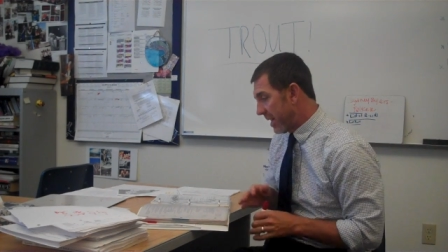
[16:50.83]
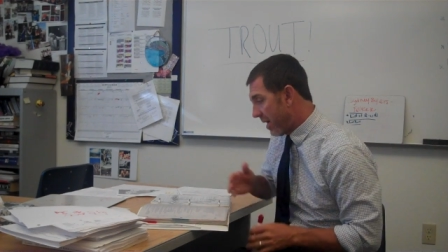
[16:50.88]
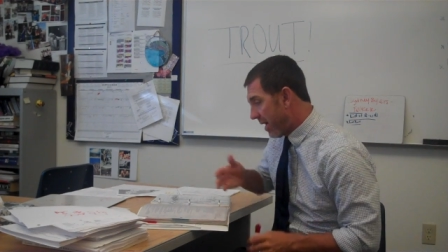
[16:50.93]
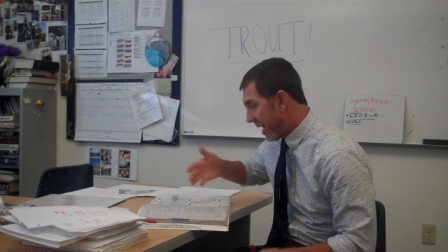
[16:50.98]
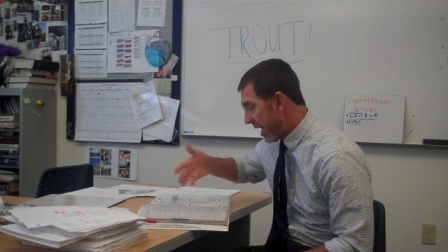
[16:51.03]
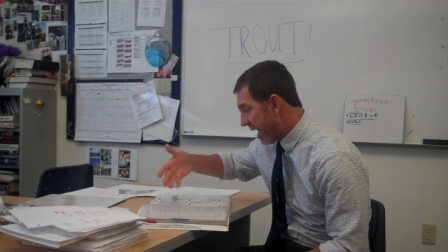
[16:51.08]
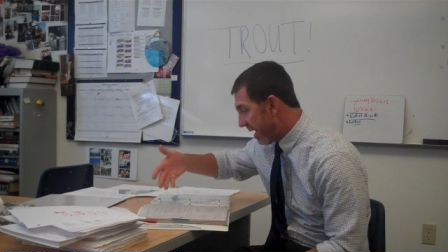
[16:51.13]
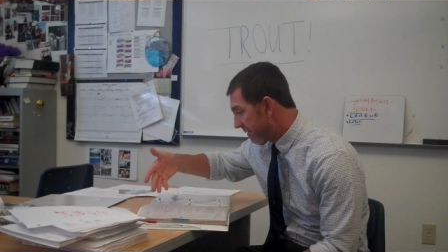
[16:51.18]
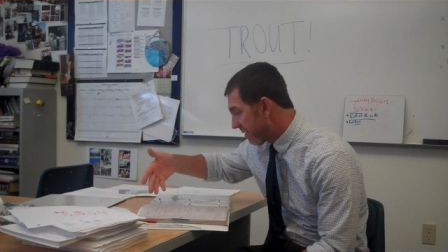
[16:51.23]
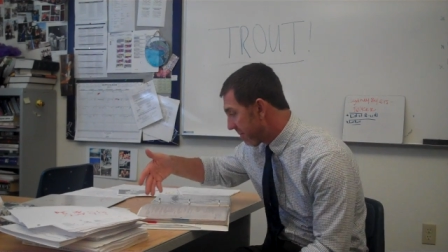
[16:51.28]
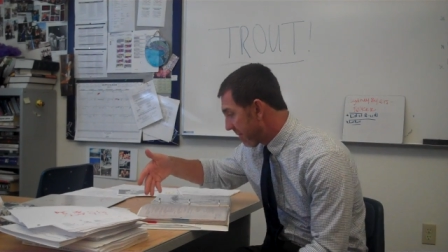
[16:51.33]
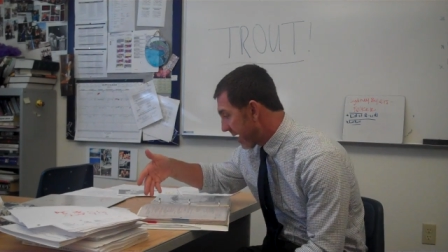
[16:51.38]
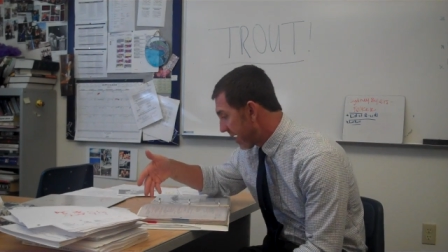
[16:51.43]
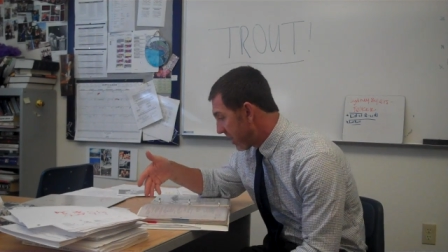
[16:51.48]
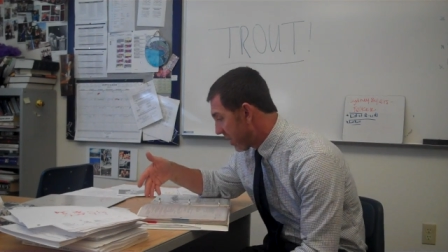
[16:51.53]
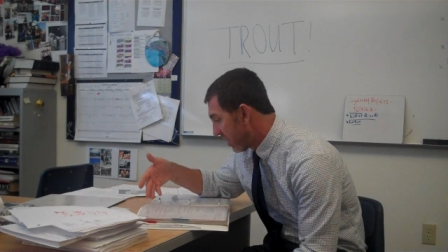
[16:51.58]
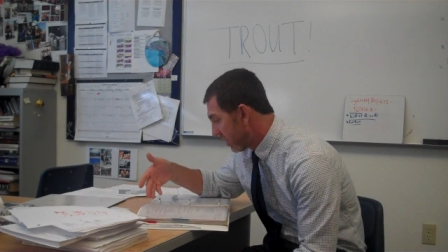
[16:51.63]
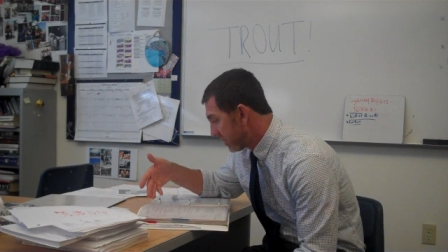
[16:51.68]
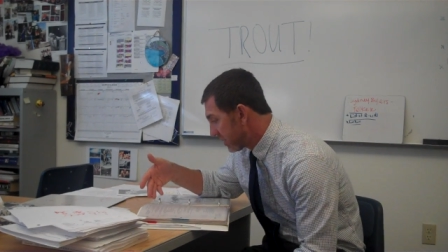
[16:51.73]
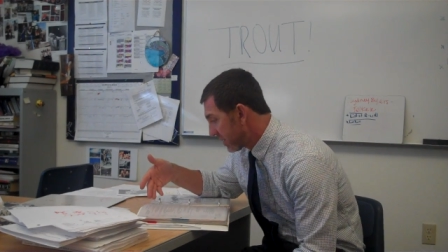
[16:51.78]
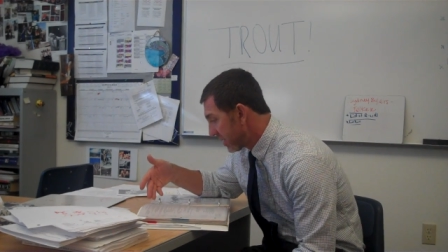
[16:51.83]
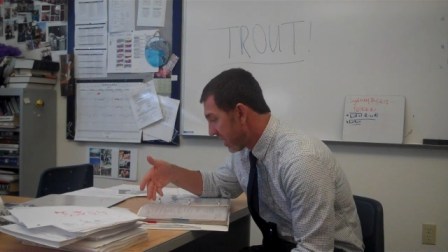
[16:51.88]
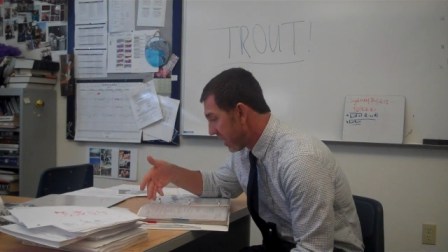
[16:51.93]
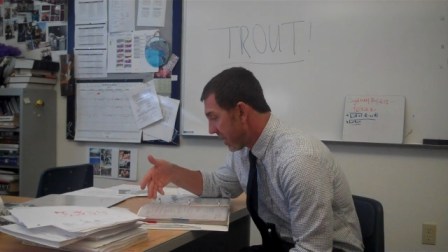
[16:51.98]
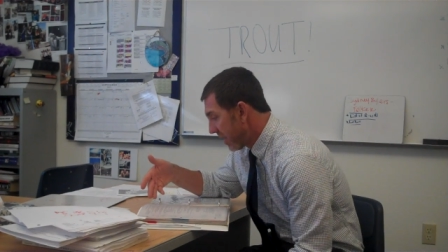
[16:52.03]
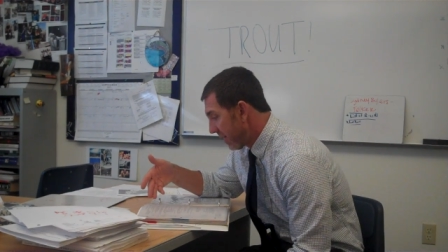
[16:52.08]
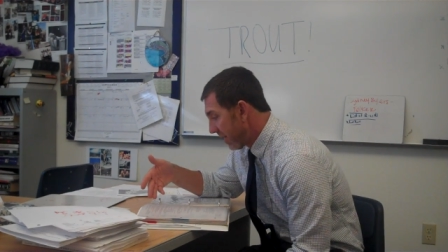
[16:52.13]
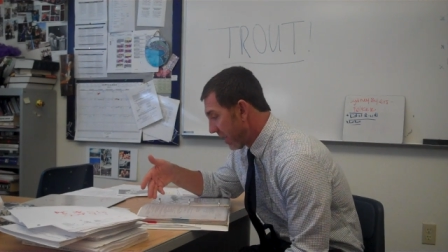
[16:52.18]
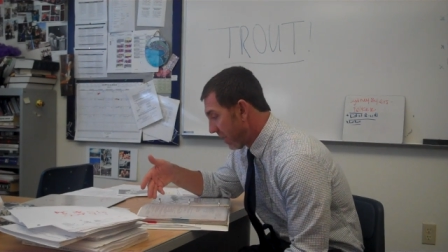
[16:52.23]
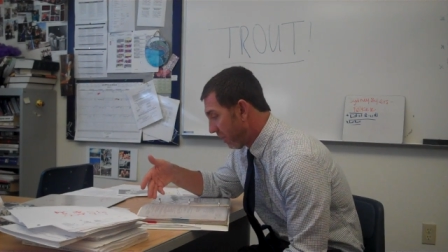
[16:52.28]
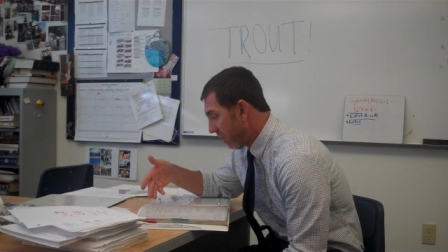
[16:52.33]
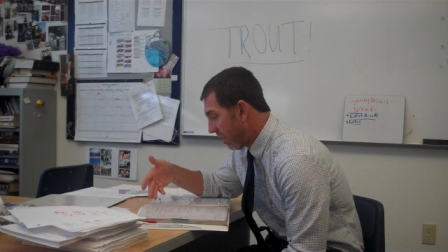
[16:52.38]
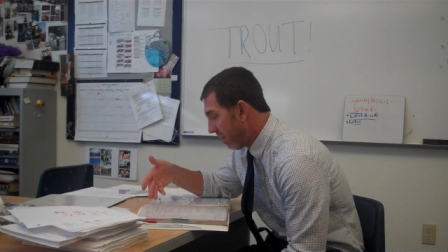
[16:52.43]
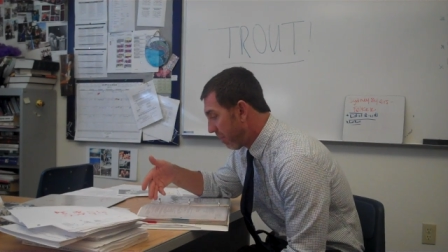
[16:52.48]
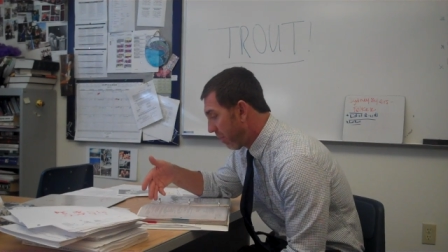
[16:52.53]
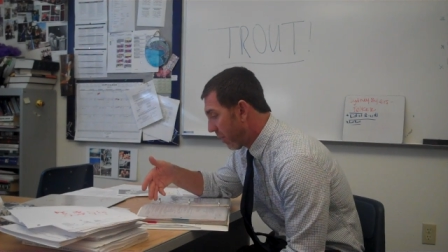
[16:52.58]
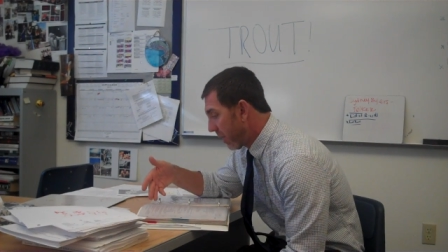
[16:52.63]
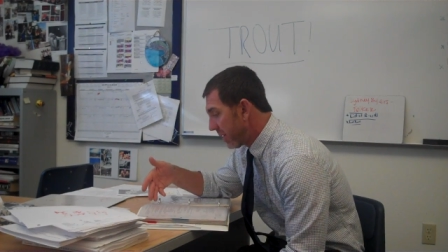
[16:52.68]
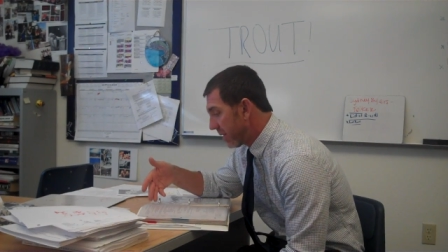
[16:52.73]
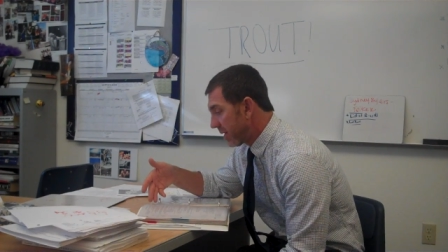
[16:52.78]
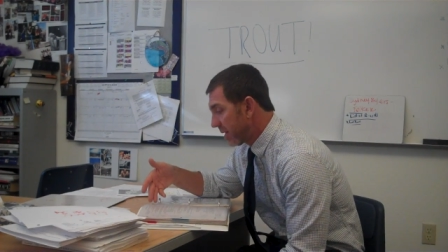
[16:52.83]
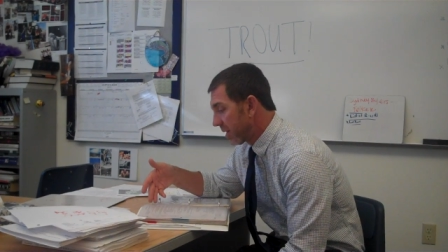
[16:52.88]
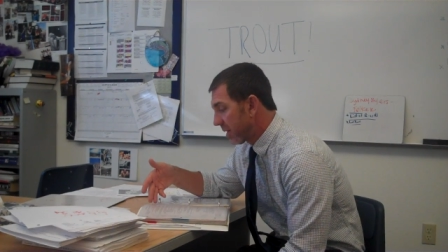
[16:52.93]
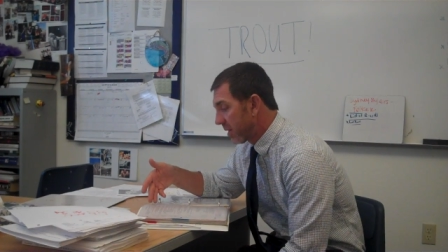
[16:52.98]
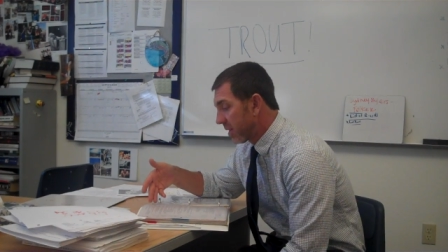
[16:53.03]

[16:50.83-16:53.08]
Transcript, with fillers: Now, I have in my notes that at one point the,